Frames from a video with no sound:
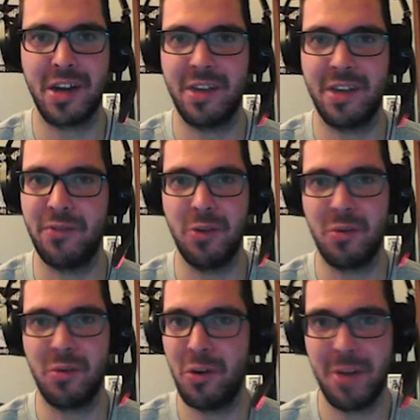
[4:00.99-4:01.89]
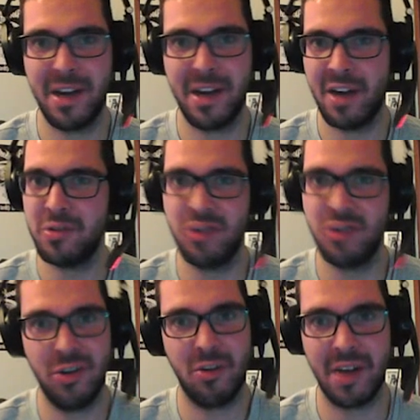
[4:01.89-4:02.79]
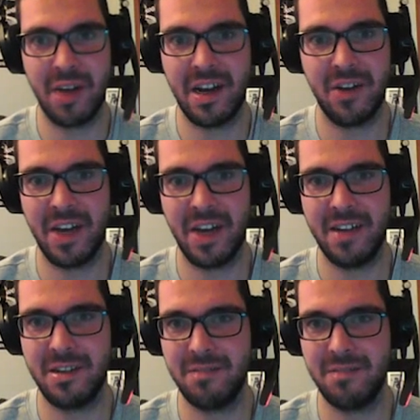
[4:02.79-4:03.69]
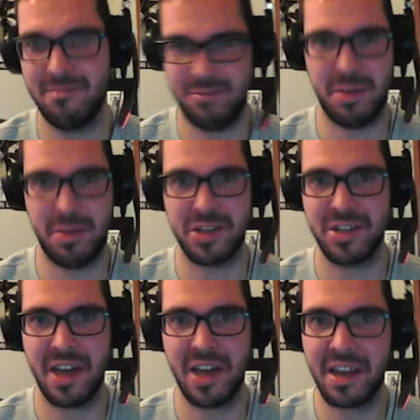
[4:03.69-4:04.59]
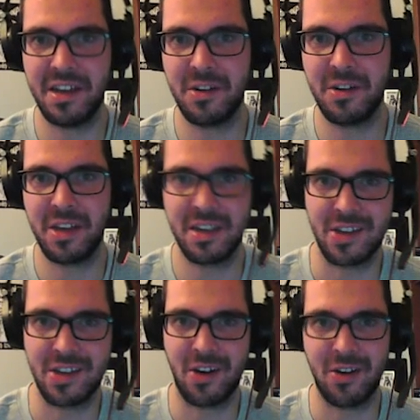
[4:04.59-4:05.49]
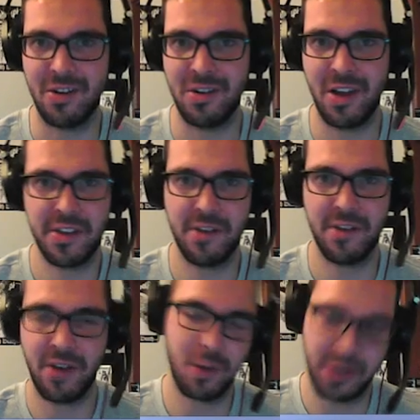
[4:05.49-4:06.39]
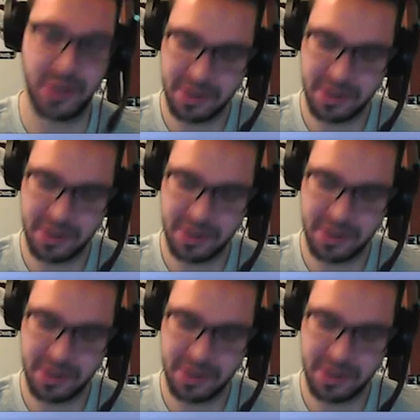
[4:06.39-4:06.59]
If you don't know by now, you should know by now that special attacking Nidokings are nothing to fuck with.